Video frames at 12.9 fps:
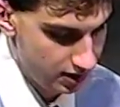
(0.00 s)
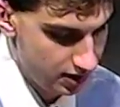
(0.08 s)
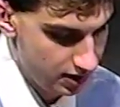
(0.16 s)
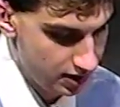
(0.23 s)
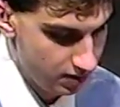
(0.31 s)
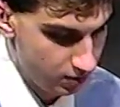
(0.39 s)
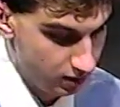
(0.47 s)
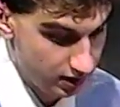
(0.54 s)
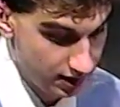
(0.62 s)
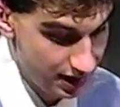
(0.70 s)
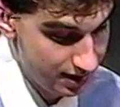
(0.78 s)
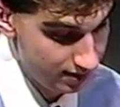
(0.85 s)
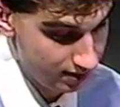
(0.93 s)
he
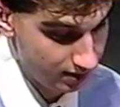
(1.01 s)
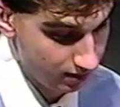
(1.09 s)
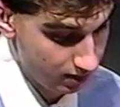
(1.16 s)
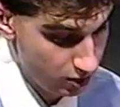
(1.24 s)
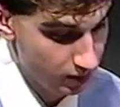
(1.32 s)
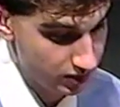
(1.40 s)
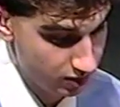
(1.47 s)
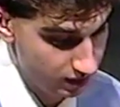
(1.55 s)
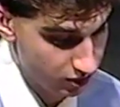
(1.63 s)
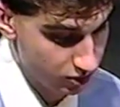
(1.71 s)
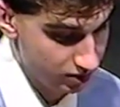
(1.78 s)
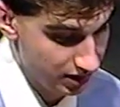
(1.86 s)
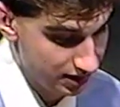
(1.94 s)
they U.S.
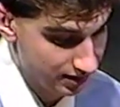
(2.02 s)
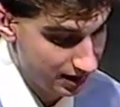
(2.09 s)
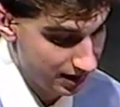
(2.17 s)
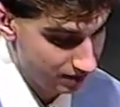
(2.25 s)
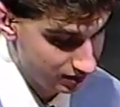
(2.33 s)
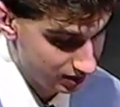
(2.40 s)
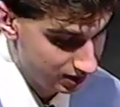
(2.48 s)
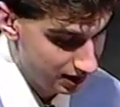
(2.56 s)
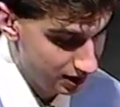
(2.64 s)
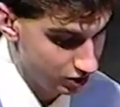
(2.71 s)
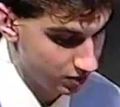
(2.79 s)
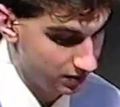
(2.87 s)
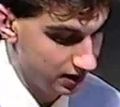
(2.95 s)
officials said his life was in
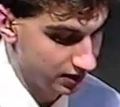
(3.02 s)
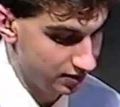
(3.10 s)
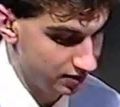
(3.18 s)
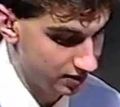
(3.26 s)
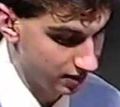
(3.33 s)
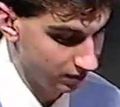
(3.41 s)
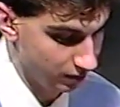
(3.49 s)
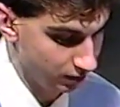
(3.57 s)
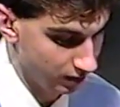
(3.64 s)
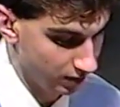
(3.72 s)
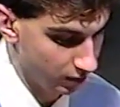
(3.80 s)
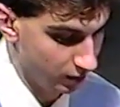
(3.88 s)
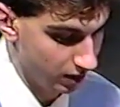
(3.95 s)
danger because he suffered
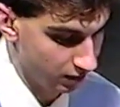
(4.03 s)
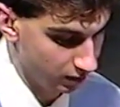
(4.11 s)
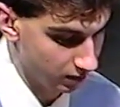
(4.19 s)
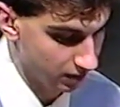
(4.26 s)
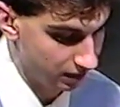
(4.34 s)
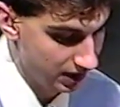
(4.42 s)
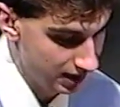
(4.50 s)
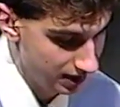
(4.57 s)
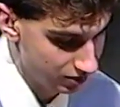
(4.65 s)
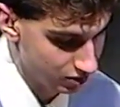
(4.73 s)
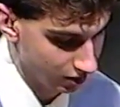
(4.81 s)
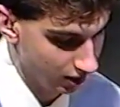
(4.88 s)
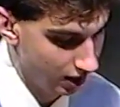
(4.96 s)
from a rare form of
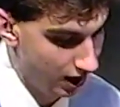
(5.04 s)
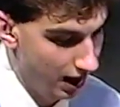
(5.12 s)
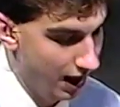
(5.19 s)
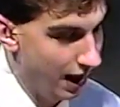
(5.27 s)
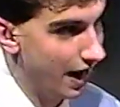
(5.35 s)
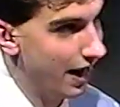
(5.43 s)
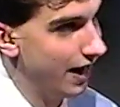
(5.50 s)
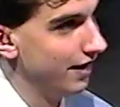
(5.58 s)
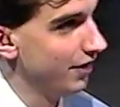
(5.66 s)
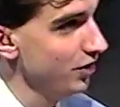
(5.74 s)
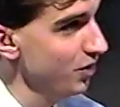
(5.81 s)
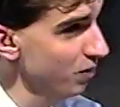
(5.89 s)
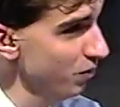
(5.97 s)
cancer. Uh, now
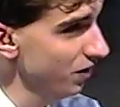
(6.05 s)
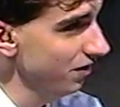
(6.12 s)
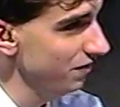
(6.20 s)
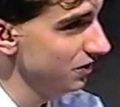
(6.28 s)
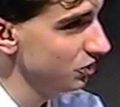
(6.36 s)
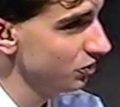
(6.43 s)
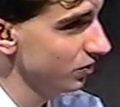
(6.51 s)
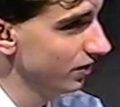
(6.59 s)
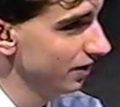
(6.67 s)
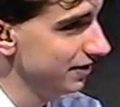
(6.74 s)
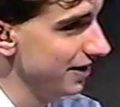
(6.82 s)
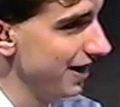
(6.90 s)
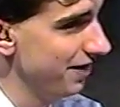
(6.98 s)
you were one of his
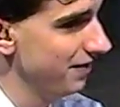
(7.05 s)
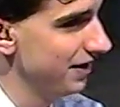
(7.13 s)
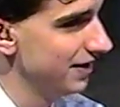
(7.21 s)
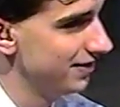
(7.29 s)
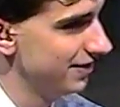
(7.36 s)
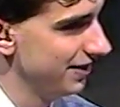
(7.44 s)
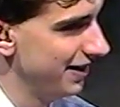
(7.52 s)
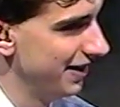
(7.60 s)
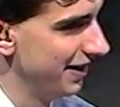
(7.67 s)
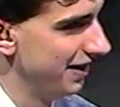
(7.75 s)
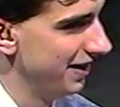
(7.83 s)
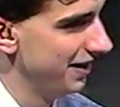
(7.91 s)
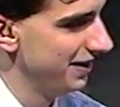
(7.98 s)
strongest advocates to get
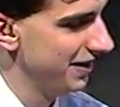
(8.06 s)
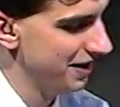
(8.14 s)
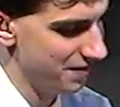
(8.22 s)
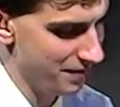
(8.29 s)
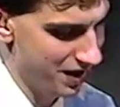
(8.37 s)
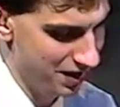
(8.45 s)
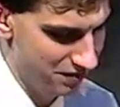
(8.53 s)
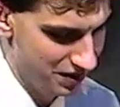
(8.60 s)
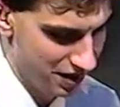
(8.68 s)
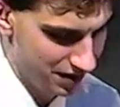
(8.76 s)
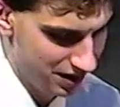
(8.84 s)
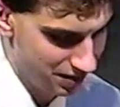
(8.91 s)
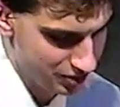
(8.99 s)
it get him out of
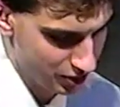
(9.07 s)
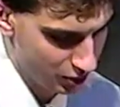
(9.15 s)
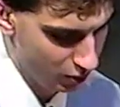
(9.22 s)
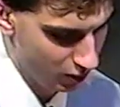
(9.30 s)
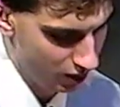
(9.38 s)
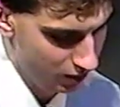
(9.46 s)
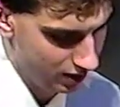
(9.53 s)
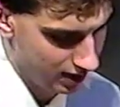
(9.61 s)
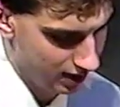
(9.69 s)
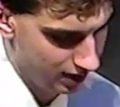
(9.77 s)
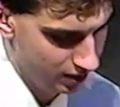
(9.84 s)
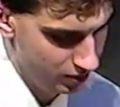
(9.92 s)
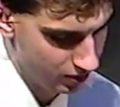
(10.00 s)
there, and there was a quote in
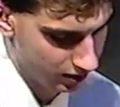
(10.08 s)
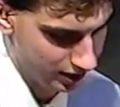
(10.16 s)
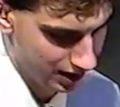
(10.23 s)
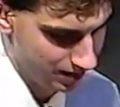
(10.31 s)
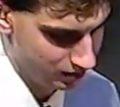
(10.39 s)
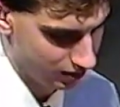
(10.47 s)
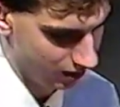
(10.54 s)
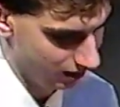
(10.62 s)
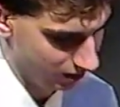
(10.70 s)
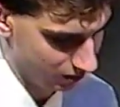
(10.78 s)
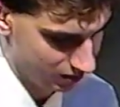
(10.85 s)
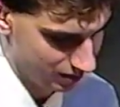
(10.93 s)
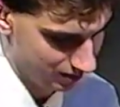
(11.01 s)
a New York Times
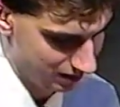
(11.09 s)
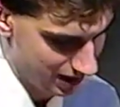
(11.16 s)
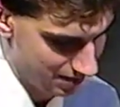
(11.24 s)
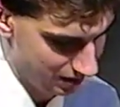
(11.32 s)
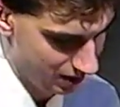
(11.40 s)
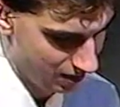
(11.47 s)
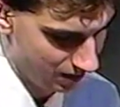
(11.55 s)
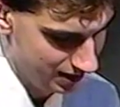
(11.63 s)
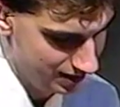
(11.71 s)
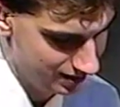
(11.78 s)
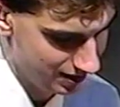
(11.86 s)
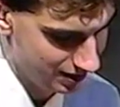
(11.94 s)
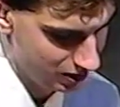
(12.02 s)
article some time ago when he
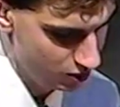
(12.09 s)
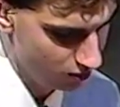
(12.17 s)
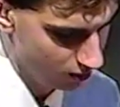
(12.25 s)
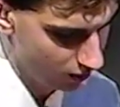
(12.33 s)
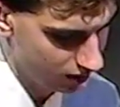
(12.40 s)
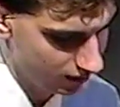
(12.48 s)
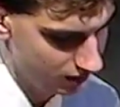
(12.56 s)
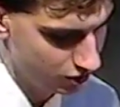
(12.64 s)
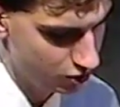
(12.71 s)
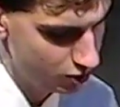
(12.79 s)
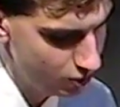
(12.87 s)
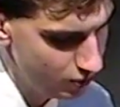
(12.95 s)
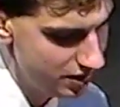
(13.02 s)
said that you were one of the
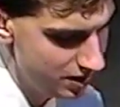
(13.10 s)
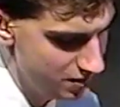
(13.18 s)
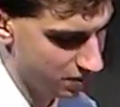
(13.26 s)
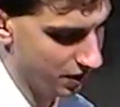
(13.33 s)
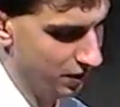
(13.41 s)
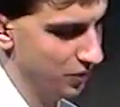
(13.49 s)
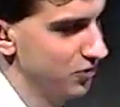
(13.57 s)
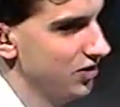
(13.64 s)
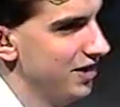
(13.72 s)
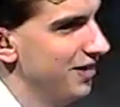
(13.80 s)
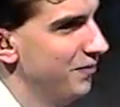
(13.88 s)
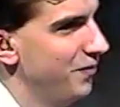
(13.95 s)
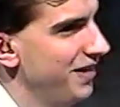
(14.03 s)
two heroes
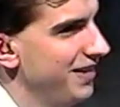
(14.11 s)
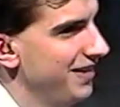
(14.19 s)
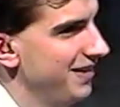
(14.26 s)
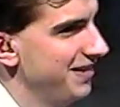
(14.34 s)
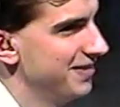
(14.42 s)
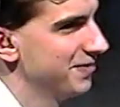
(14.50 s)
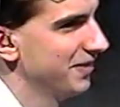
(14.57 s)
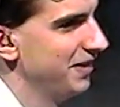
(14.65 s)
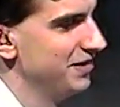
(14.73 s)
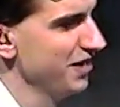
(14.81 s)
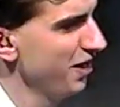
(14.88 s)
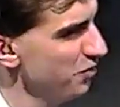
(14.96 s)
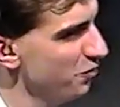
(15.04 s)
in winning his release.
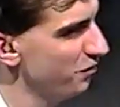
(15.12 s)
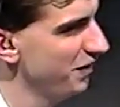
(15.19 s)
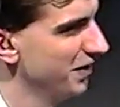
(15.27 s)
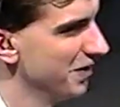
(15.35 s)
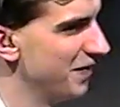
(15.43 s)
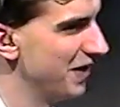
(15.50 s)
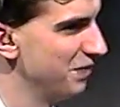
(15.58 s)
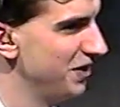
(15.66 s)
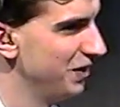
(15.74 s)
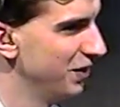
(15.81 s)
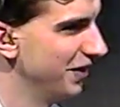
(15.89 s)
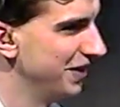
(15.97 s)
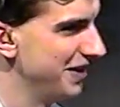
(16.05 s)
How do you feel about
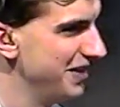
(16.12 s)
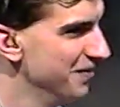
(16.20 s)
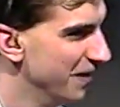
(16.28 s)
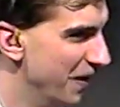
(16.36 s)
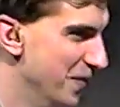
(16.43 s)
being called the hero?